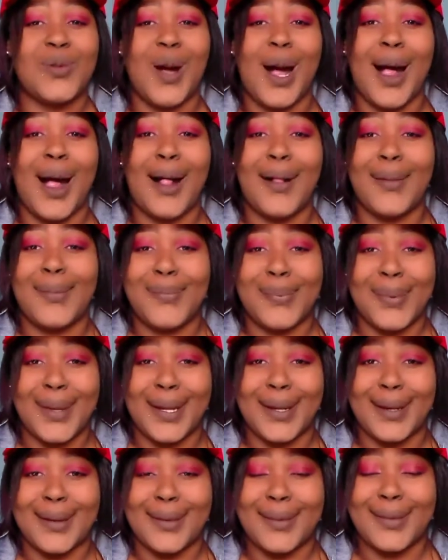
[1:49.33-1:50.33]
to have
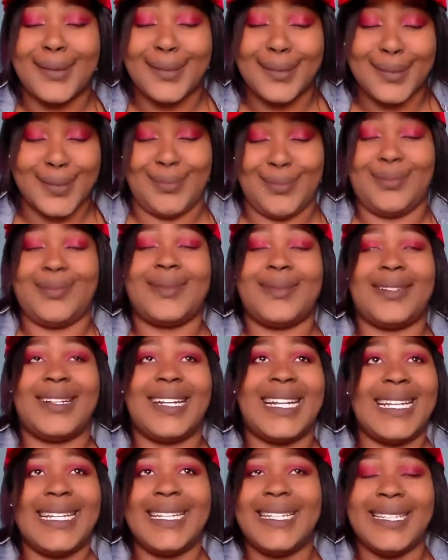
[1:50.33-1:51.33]
it
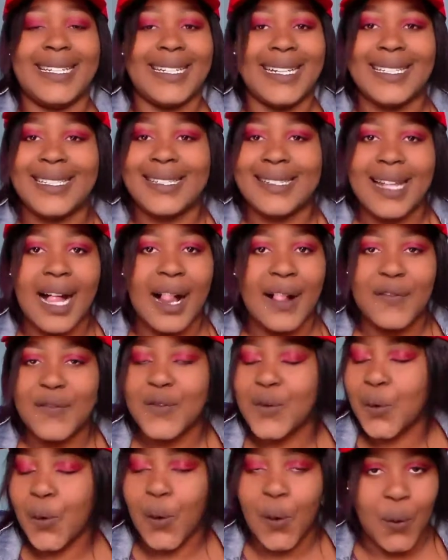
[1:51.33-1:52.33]
clean
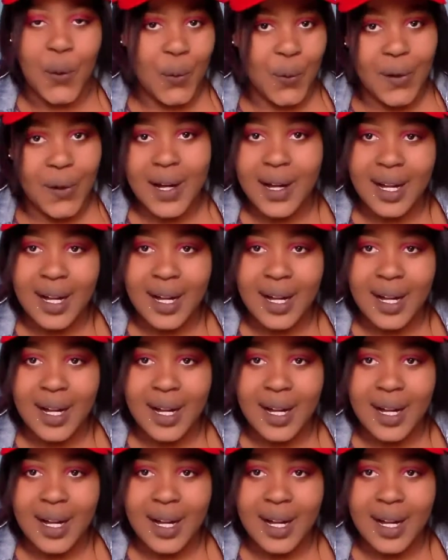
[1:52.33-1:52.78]
itself. No,